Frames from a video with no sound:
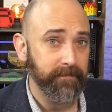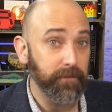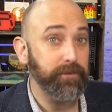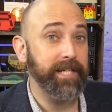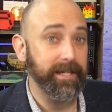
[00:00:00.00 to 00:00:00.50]

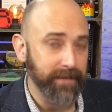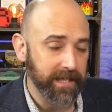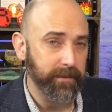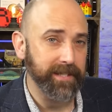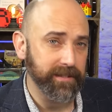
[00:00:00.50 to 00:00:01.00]
48
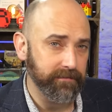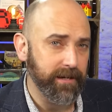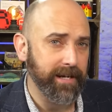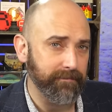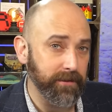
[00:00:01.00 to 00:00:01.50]
megabytes of
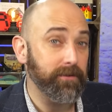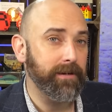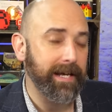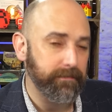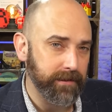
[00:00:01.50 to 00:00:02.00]
RAM. You're
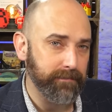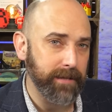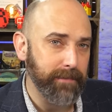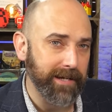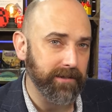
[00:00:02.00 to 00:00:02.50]
not laughing at
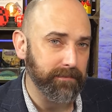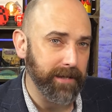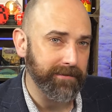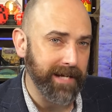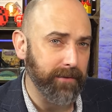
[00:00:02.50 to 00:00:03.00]
my Packard
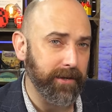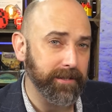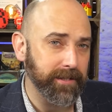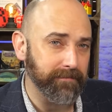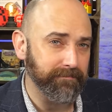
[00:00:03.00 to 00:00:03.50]
Bell now,
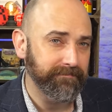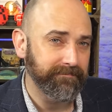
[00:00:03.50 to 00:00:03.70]
are you?